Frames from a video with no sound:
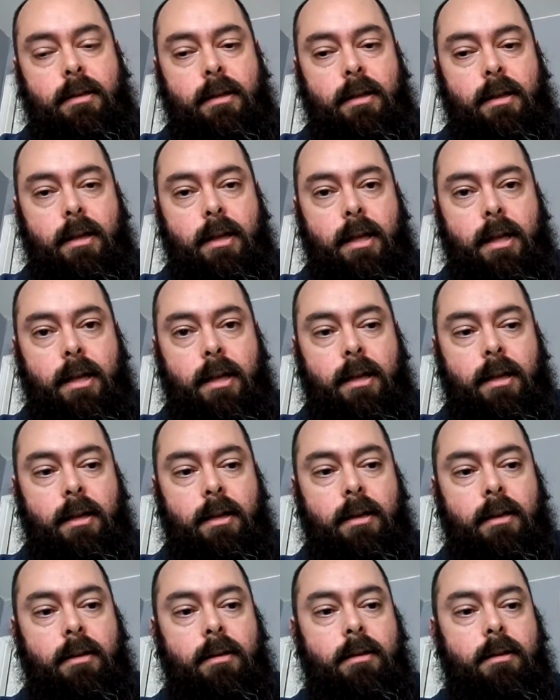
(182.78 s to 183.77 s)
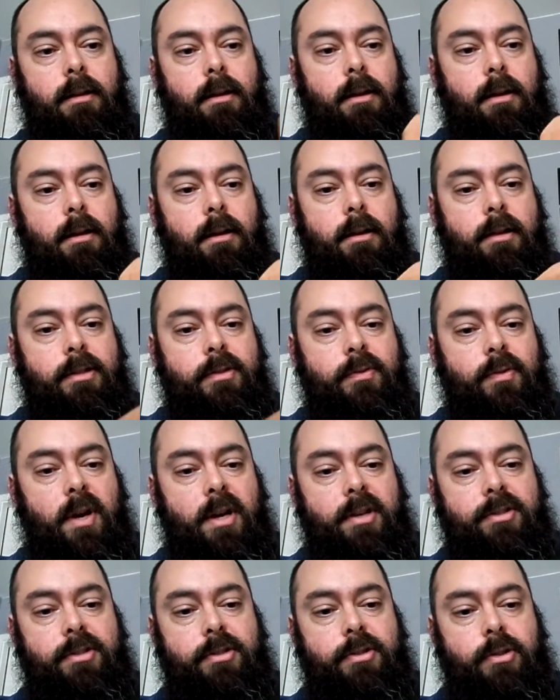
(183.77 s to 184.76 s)
And uh, as far
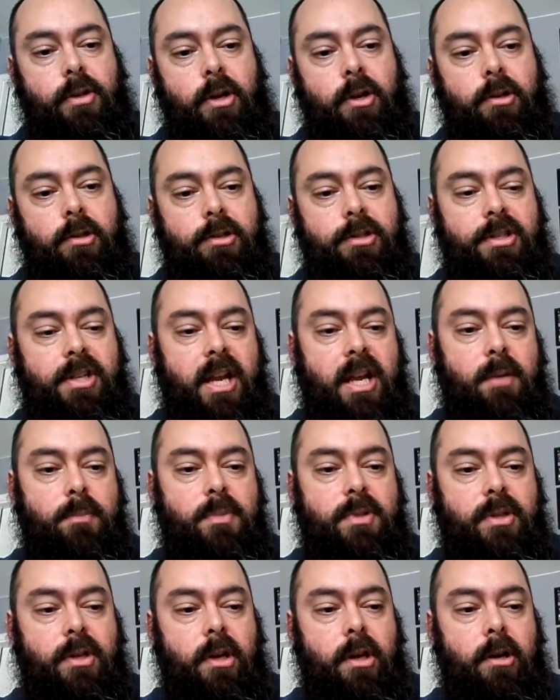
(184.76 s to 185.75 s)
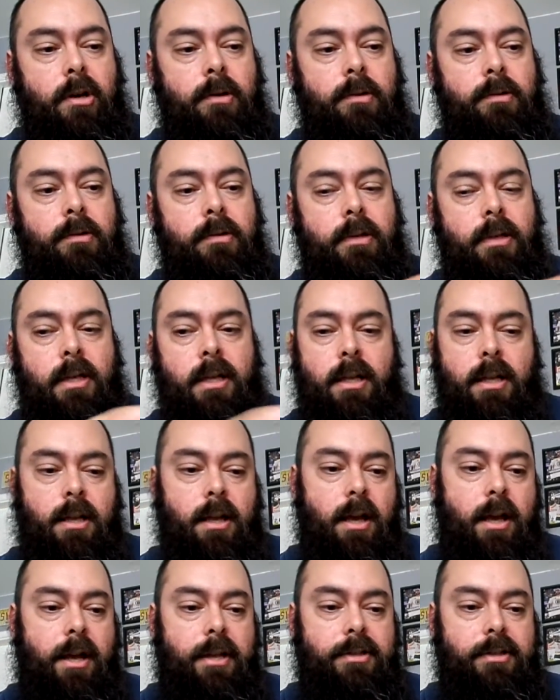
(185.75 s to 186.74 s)
as the circle shapes go,
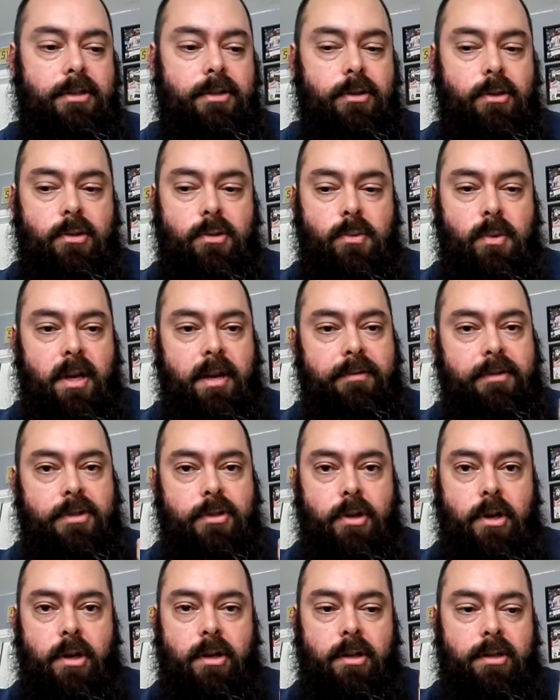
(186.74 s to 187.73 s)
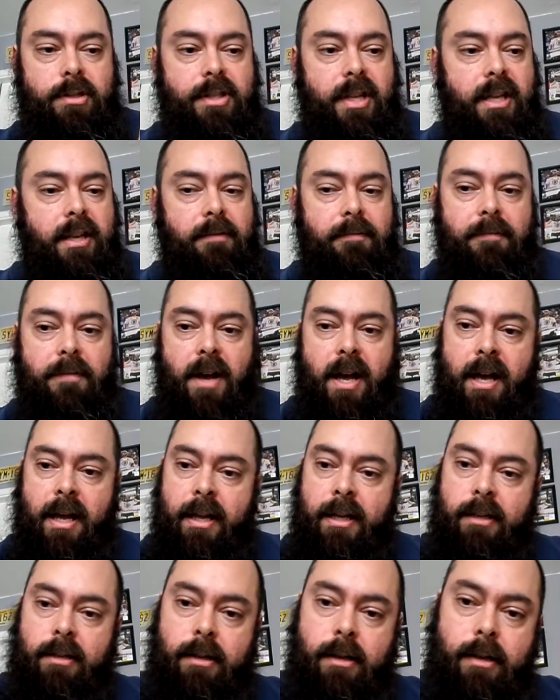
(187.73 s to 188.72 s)
I just use whatever circles I can
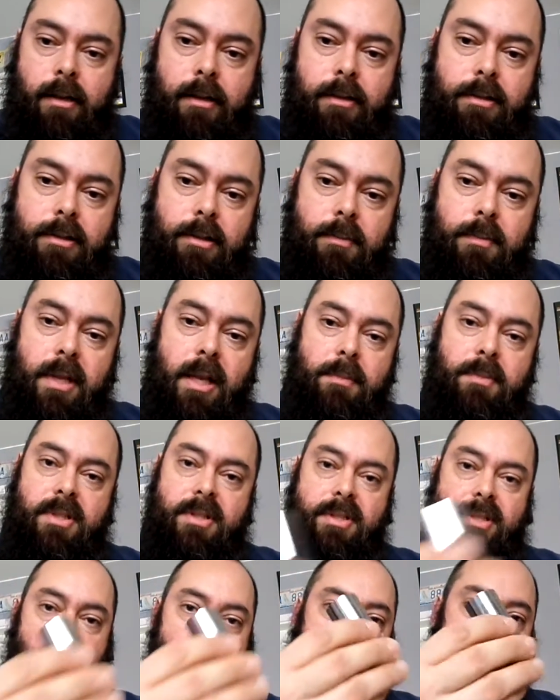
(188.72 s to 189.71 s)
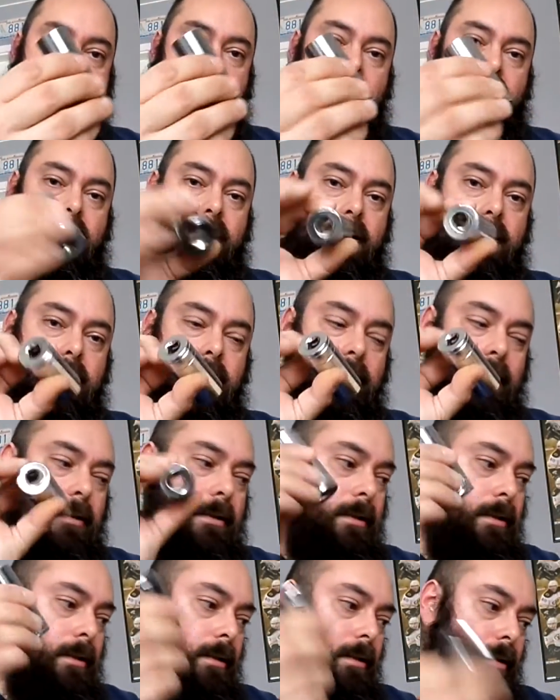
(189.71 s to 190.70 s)
find, uh, sometimes a socket,
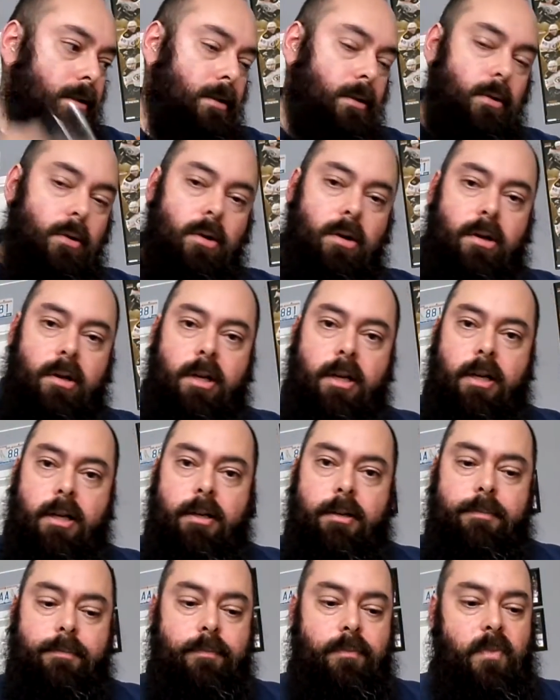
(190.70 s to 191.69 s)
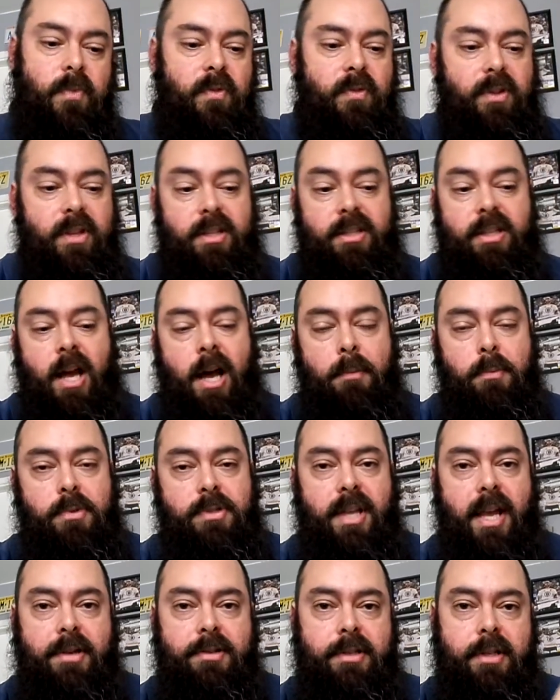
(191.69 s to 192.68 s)
or uh, for the top
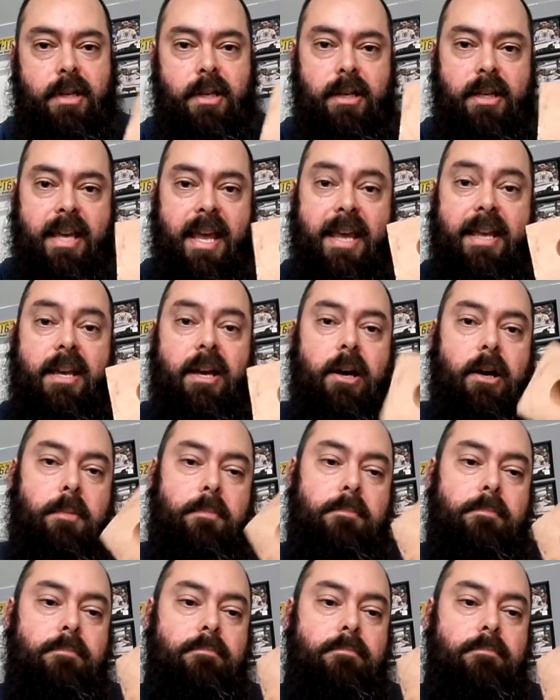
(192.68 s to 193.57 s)
was actually a K-cup